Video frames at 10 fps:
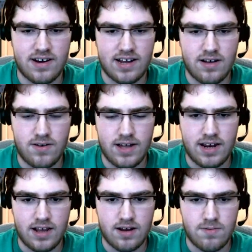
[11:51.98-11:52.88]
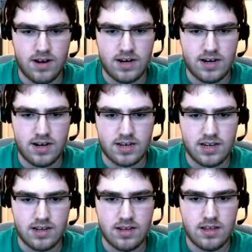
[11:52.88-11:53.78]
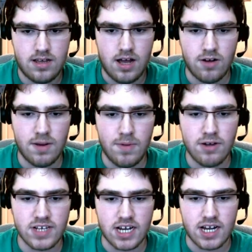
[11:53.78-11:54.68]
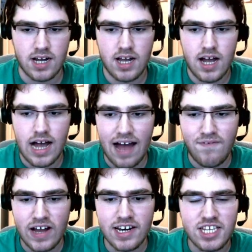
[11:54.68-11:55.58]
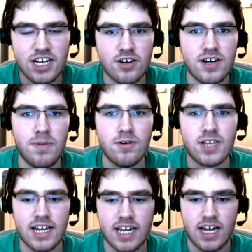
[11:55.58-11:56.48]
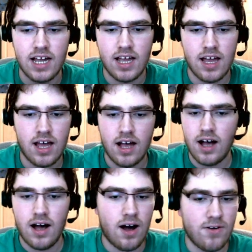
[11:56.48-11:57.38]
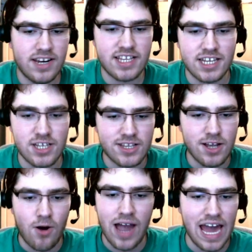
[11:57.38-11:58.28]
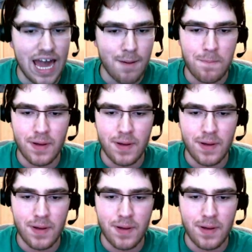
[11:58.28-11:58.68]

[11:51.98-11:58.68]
go in here. What is this? Oh, the music! I found the center of the music! Here's your oh, this is so hip!